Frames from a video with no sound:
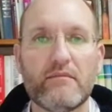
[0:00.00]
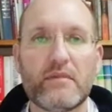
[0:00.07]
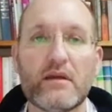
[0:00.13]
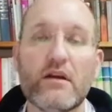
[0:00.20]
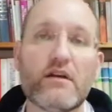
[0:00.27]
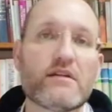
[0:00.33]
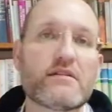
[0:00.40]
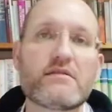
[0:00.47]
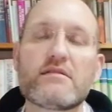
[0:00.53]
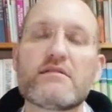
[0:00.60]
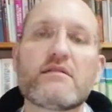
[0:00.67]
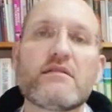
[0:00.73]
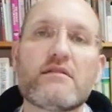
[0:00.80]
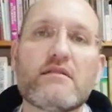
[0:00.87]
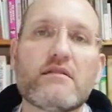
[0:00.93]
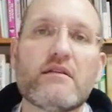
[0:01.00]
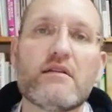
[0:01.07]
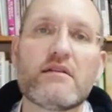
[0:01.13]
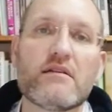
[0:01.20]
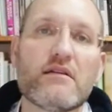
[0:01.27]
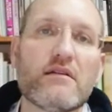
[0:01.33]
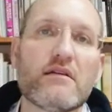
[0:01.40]
But notice,
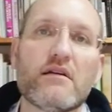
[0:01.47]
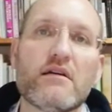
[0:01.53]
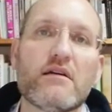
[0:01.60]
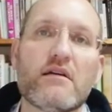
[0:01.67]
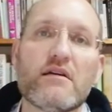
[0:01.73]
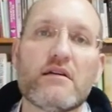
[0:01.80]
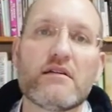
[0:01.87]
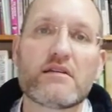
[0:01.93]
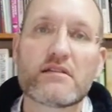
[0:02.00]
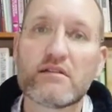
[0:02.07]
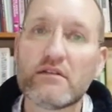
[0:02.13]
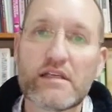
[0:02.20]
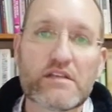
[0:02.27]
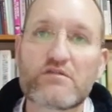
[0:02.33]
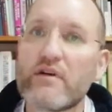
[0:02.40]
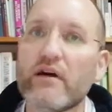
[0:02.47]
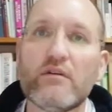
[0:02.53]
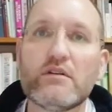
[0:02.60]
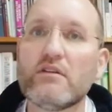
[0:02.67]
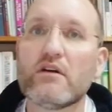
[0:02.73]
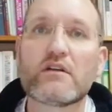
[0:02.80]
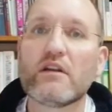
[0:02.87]
still Israel
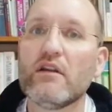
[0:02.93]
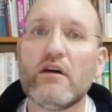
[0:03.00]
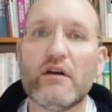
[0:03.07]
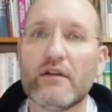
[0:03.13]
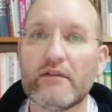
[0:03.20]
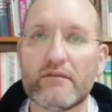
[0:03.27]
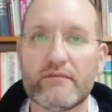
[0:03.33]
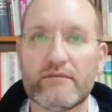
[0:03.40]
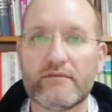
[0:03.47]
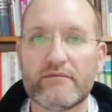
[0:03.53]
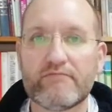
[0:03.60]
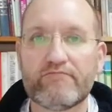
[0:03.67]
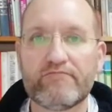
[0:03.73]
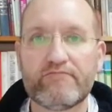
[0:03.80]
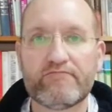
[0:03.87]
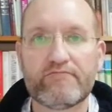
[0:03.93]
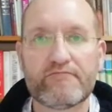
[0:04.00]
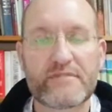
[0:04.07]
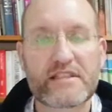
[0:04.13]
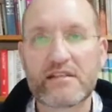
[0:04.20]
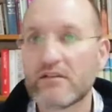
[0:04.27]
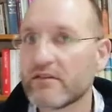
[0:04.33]
will not learn.
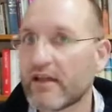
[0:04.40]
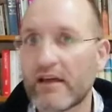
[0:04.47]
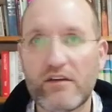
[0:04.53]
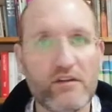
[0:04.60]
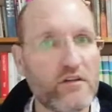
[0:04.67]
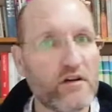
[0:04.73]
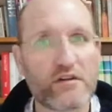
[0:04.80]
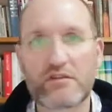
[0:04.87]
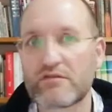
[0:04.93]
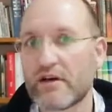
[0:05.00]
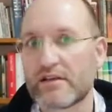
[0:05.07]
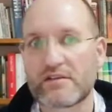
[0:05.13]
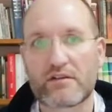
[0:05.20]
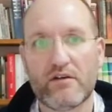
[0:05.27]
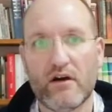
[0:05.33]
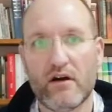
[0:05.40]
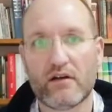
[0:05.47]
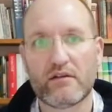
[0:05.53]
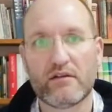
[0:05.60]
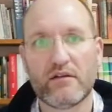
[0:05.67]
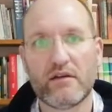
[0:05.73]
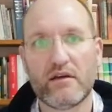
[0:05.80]
Still they do not trust
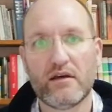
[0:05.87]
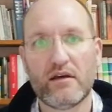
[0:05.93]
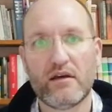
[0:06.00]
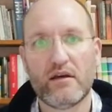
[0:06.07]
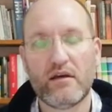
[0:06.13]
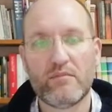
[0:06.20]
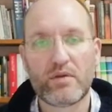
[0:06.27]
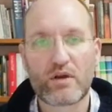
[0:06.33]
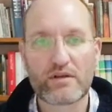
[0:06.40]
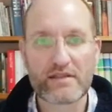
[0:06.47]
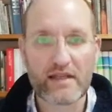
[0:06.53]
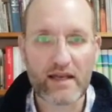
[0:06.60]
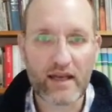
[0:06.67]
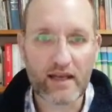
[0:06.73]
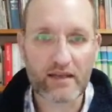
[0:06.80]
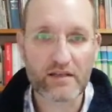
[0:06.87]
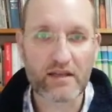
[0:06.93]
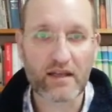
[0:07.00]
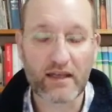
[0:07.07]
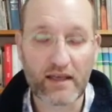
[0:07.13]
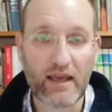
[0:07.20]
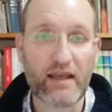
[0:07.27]
God. Because then,
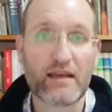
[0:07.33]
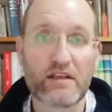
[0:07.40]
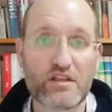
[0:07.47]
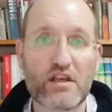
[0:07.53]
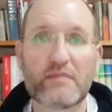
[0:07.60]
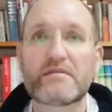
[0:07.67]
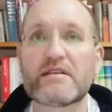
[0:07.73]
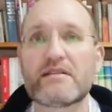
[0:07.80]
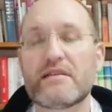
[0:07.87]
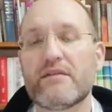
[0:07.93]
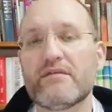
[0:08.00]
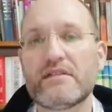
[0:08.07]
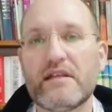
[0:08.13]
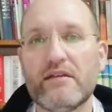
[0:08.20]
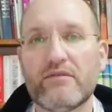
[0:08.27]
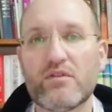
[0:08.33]
again in chapter 17,